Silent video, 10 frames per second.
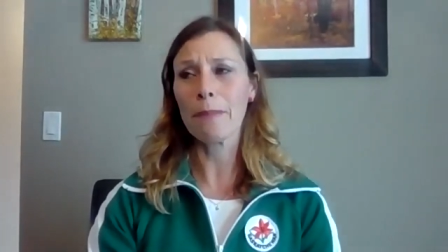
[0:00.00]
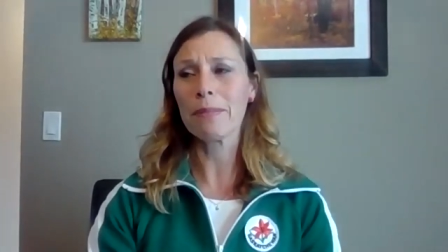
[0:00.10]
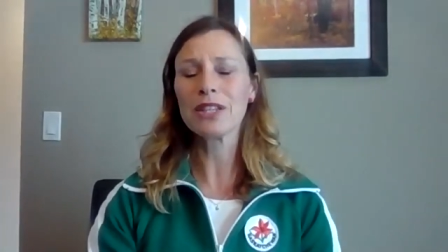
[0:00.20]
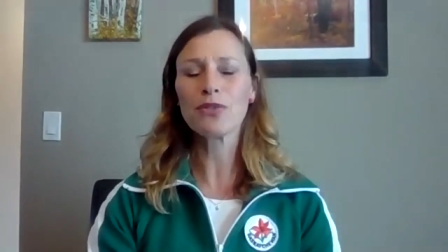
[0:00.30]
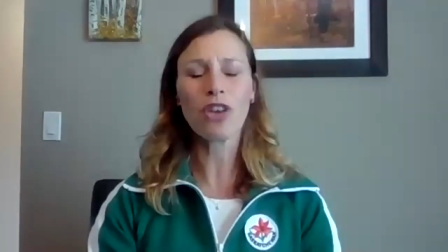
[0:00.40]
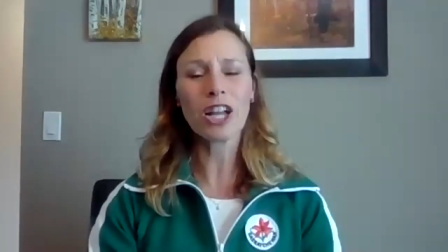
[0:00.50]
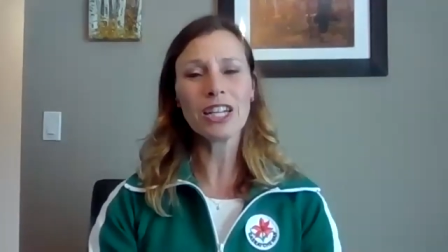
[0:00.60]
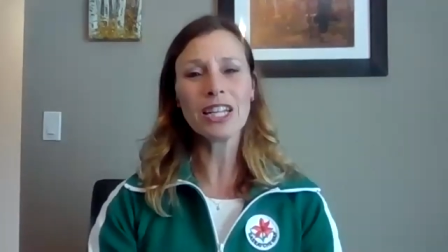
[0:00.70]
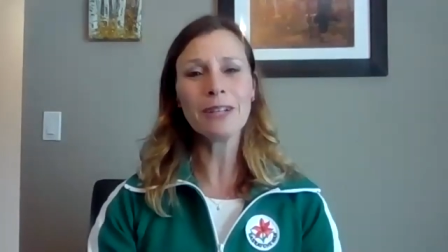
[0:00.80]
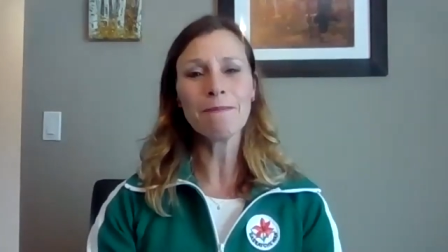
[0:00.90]
But it's
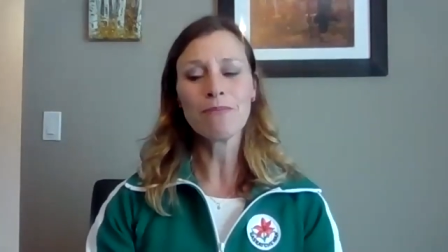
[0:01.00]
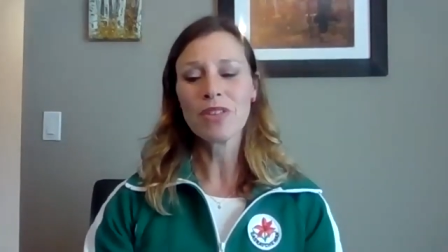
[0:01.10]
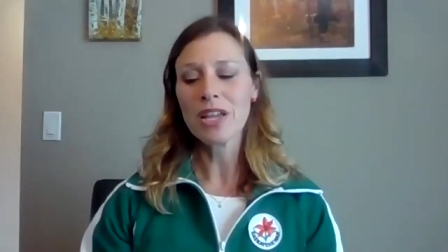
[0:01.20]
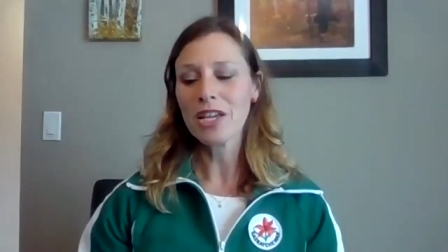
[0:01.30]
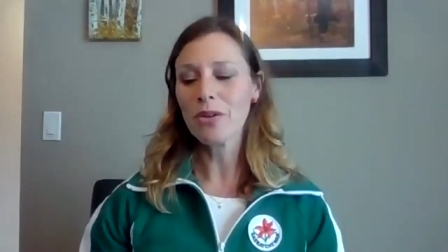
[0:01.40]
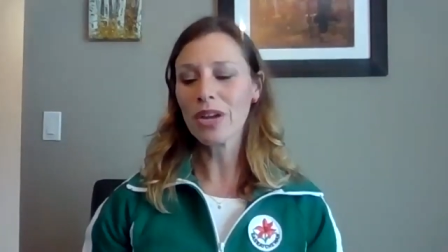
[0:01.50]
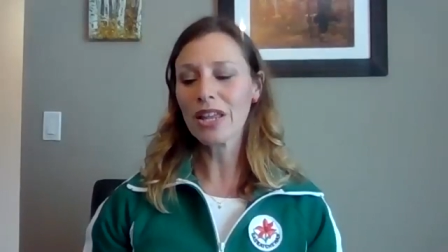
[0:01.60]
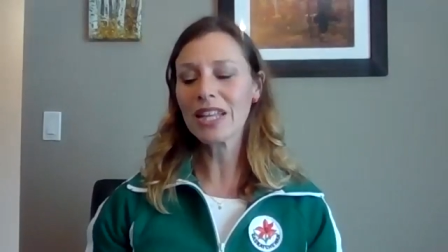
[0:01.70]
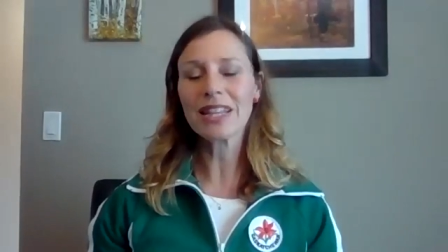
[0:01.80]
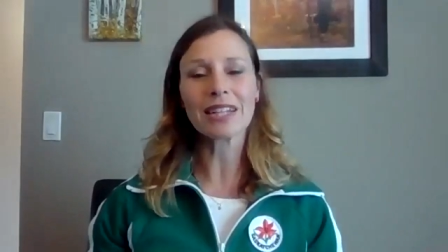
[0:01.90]
finding, and I
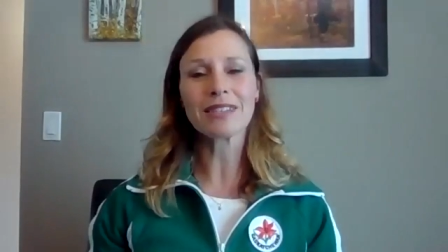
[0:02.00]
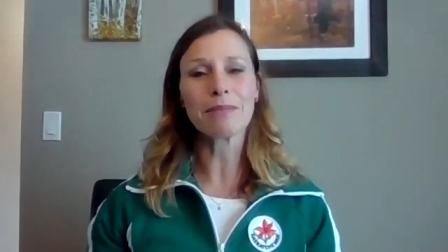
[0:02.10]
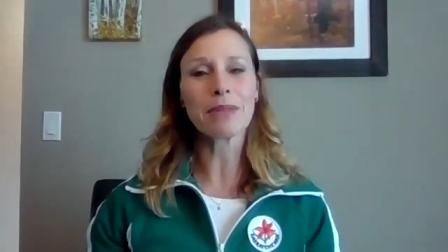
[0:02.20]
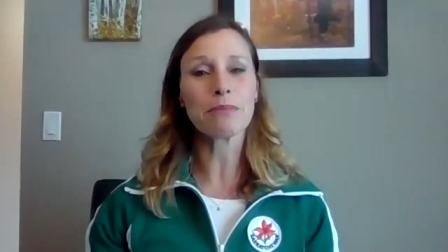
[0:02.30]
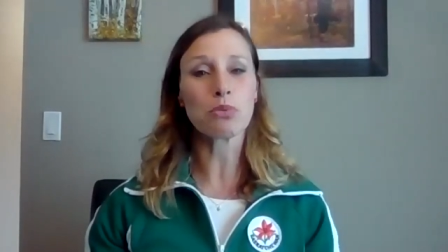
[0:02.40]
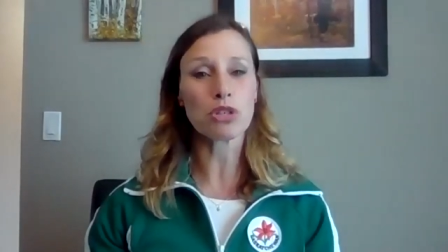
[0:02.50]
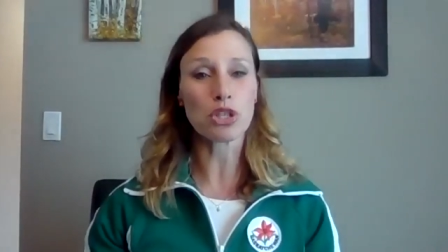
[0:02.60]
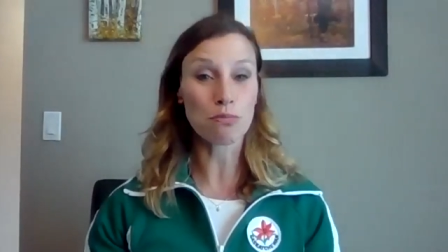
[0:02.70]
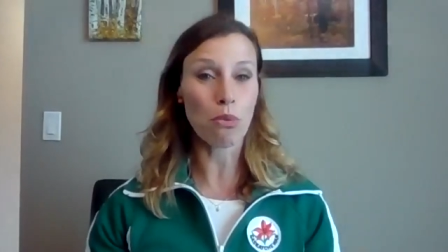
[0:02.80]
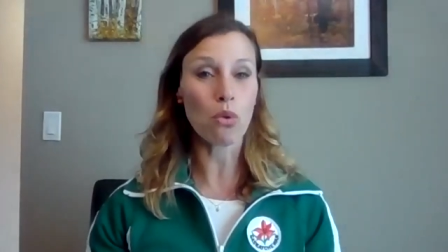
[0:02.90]
think that sometimes where
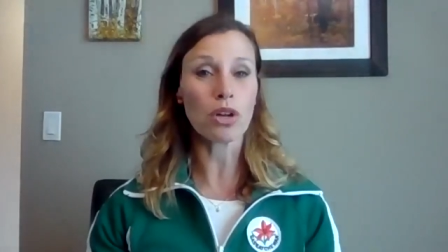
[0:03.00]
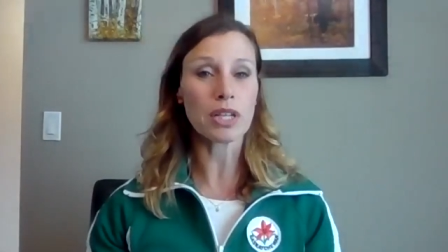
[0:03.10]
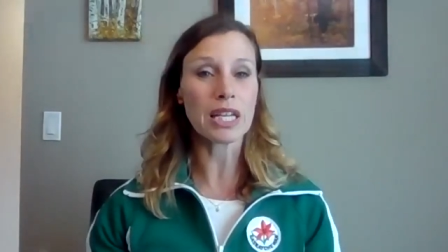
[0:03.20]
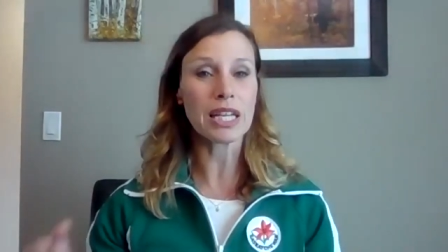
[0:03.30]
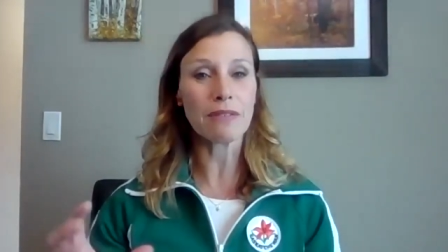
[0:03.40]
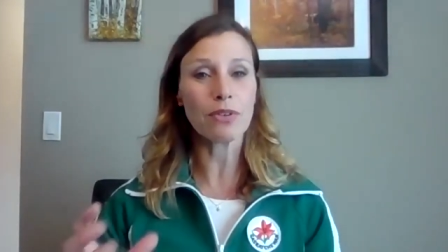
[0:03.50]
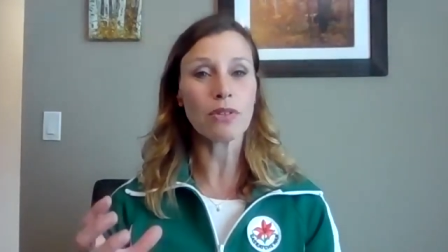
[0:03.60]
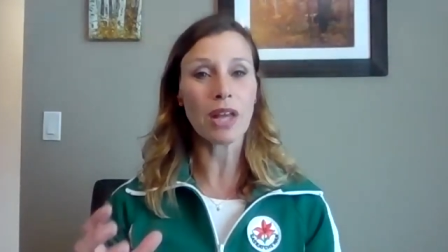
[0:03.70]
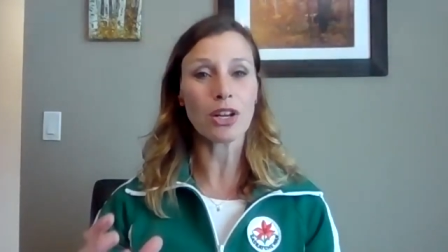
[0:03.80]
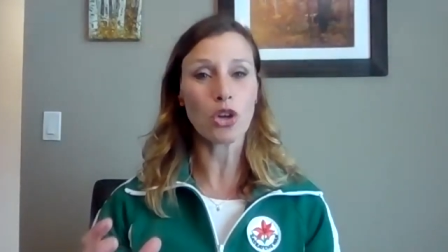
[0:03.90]
sport can give you
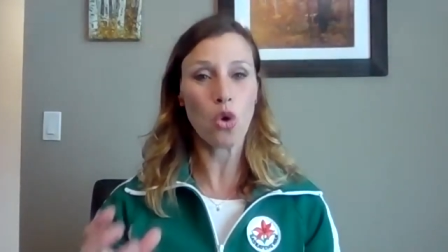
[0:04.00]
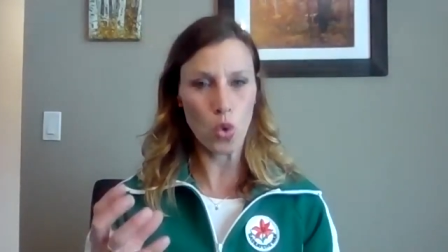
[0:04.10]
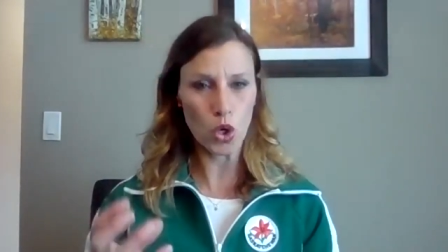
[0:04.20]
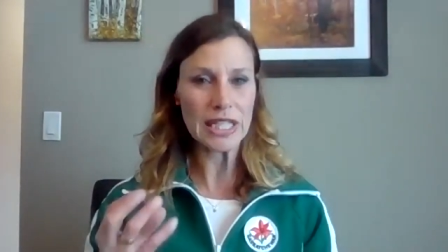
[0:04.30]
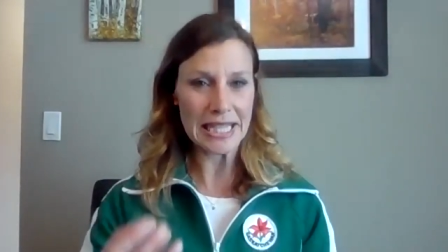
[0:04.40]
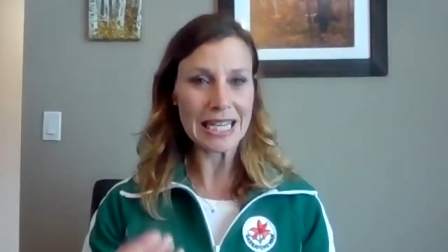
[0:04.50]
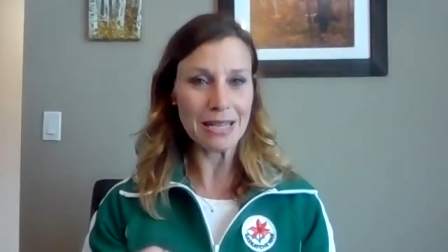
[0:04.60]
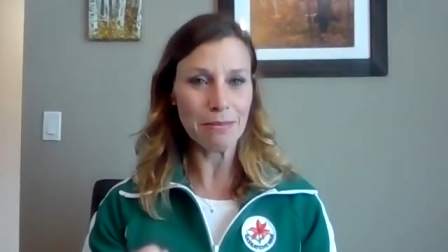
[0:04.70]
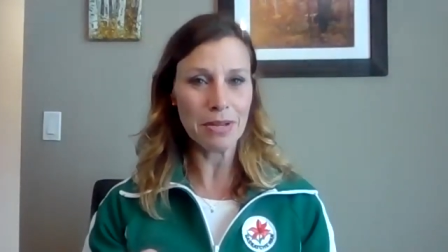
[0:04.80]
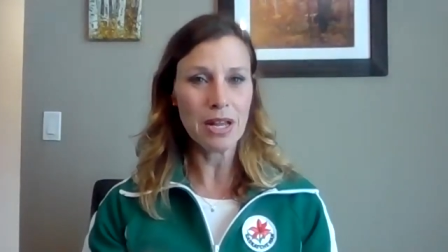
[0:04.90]
that core
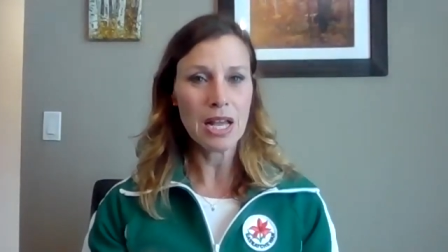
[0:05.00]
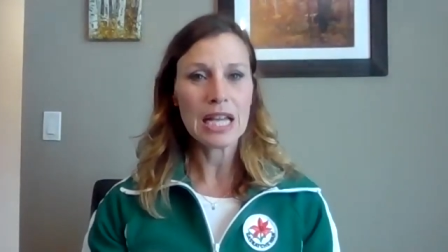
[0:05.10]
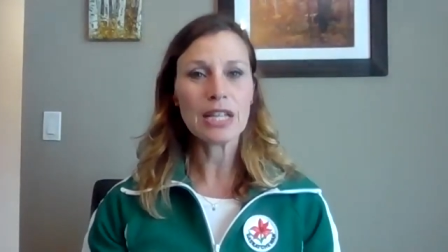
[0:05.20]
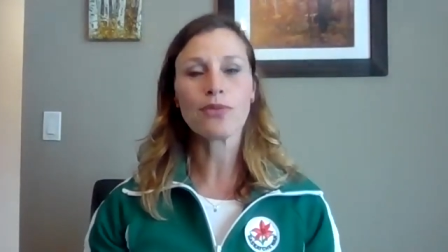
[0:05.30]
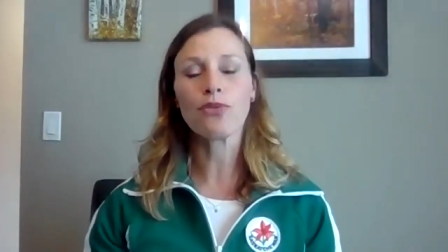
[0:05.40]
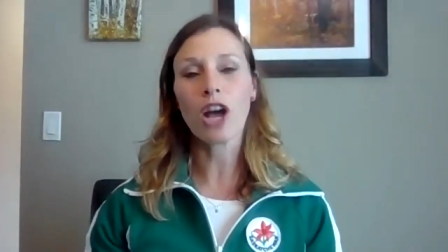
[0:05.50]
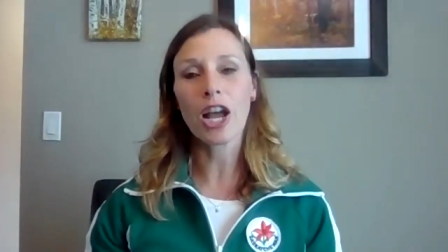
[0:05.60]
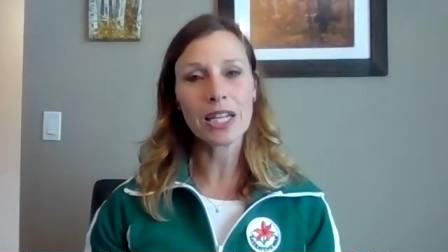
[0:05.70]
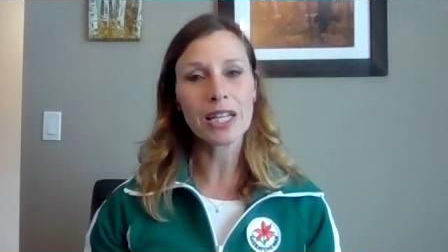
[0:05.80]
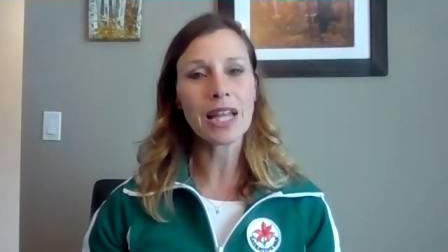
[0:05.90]
team is
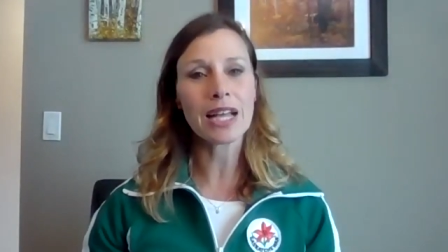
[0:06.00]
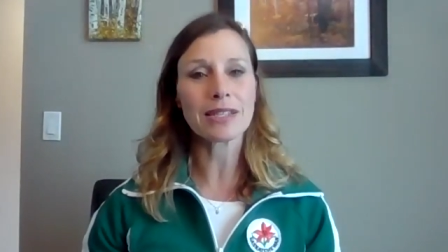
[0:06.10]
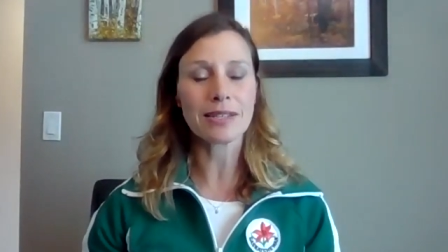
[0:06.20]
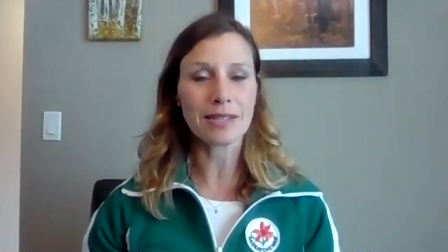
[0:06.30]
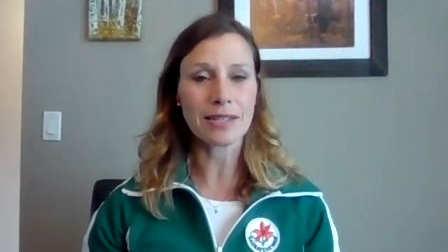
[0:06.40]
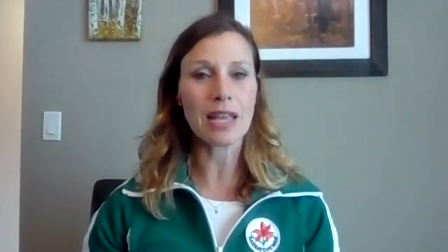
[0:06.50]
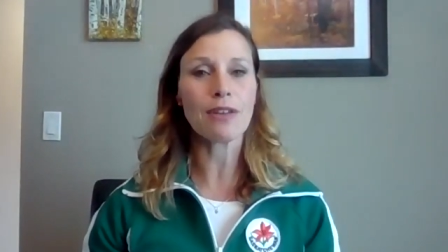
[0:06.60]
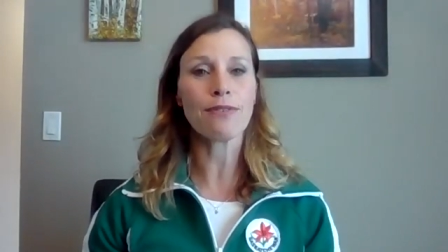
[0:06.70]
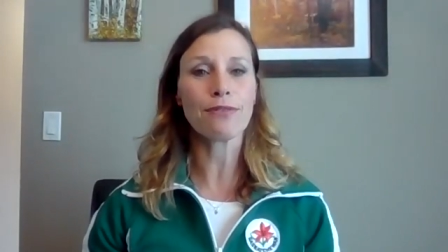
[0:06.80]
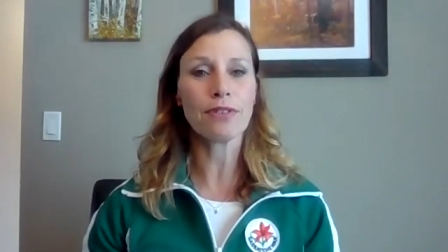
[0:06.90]
finding that
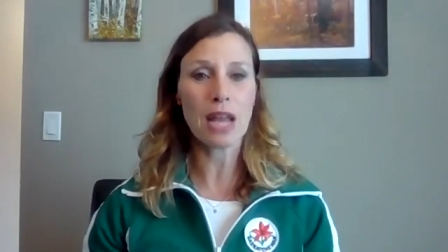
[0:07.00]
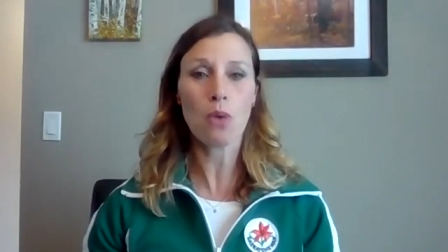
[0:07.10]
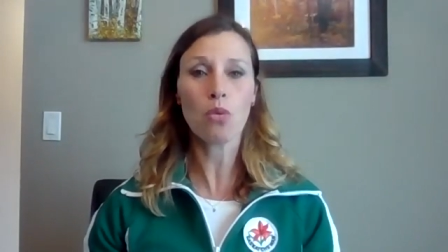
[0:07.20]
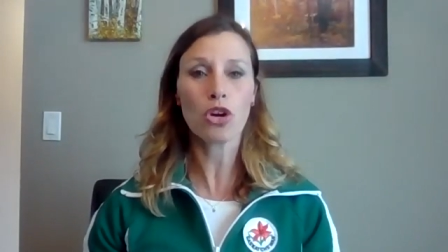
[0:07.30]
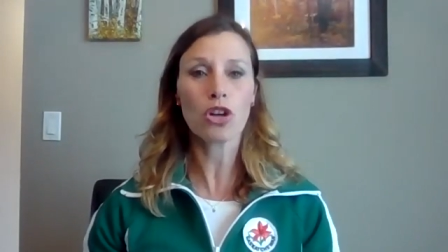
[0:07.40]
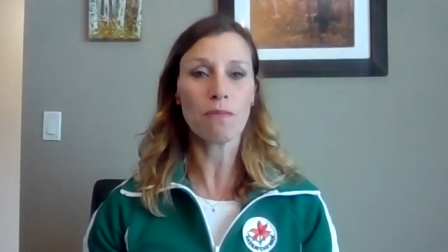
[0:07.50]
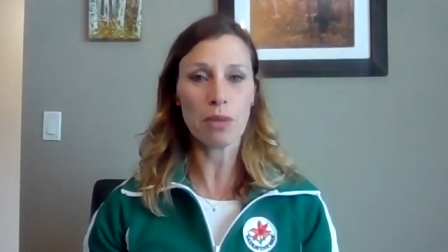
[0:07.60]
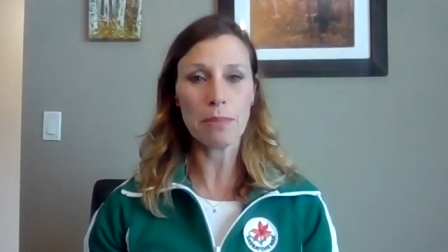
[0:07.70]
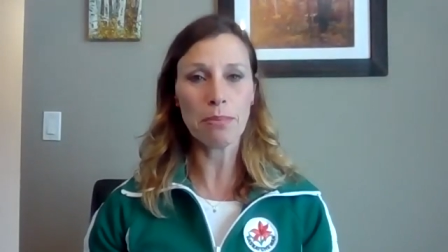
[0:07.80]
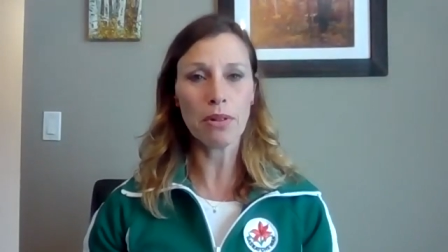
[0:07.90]
safe network of
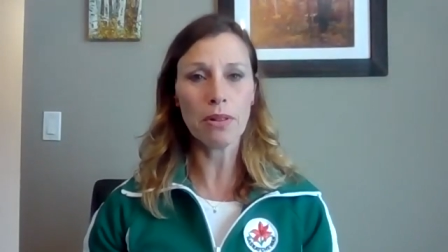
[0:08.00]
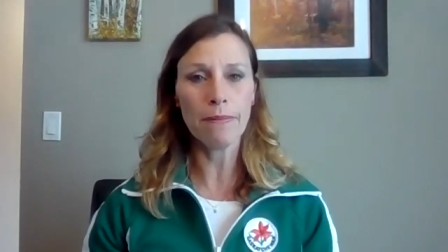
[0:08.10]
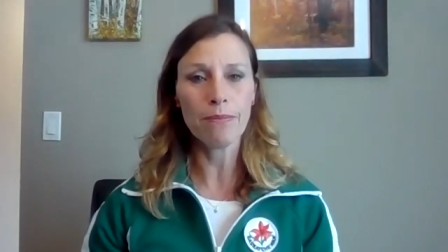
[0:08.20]
people